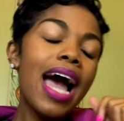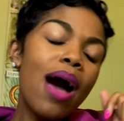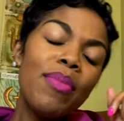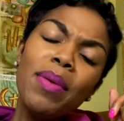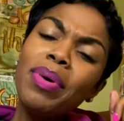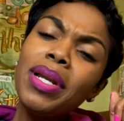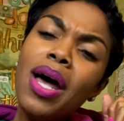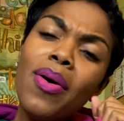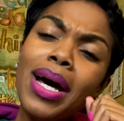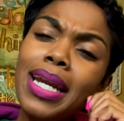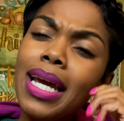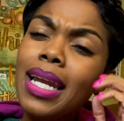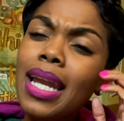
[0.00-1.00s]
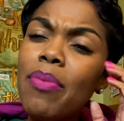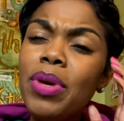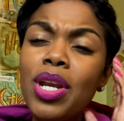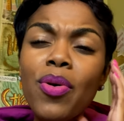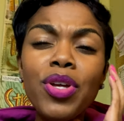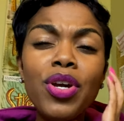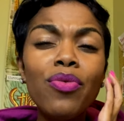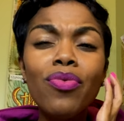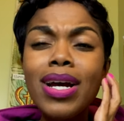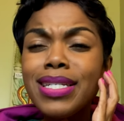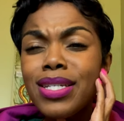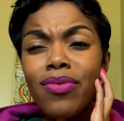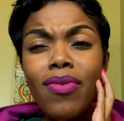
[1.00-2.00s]
Comment below, honey, and let me know your
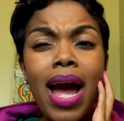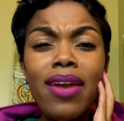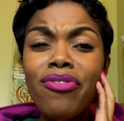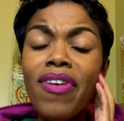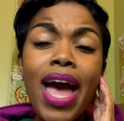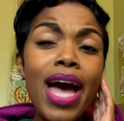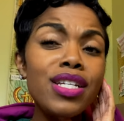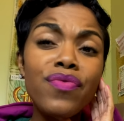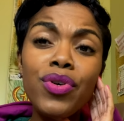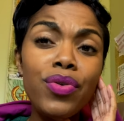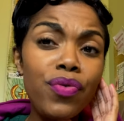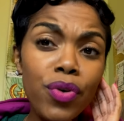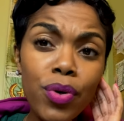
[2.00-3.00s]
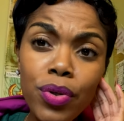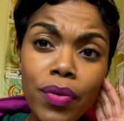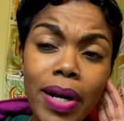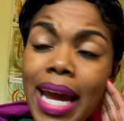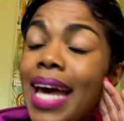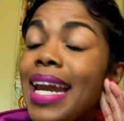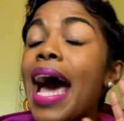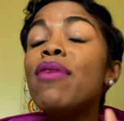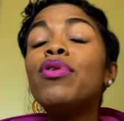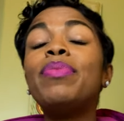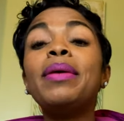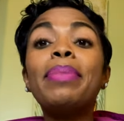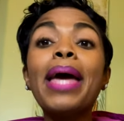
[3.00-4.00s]
restaurant fast food foolery, and I will
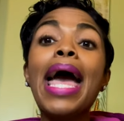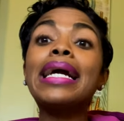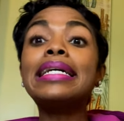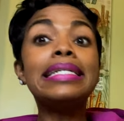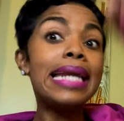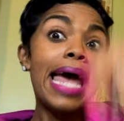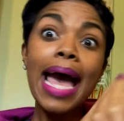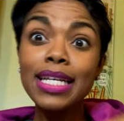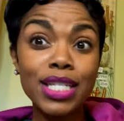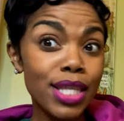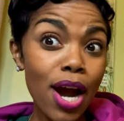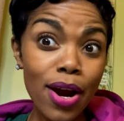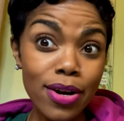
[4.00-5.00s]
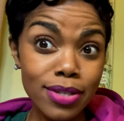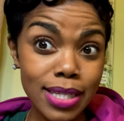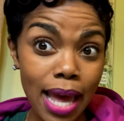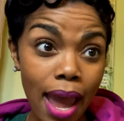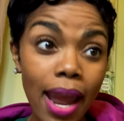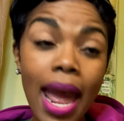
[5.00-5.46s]
be back next Thursday